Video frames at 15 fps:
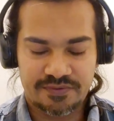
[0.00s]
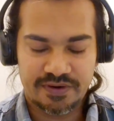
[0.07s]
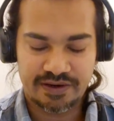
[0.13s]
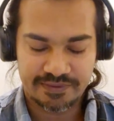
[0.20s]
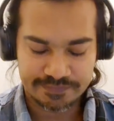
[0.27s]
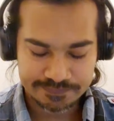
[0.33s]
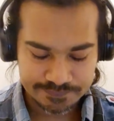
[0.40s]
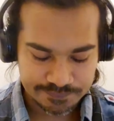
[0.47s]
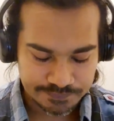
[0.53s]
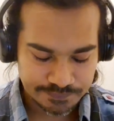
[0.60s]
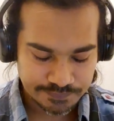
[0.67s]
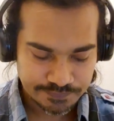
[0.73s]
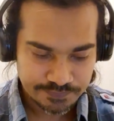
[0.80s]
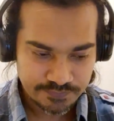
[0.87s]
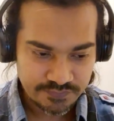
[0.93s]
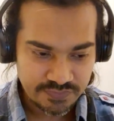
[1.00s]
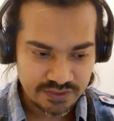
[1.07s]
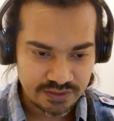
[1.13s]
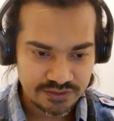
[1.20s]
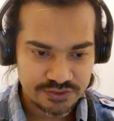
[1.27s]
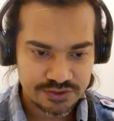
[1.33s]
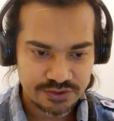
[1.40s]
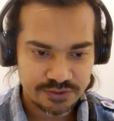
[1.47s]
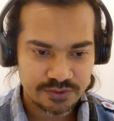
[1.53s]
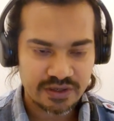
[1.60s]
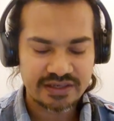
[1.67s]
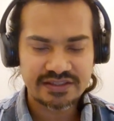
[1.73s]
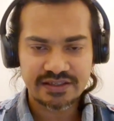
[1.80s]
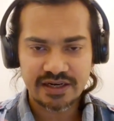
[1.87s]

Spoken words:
right? So I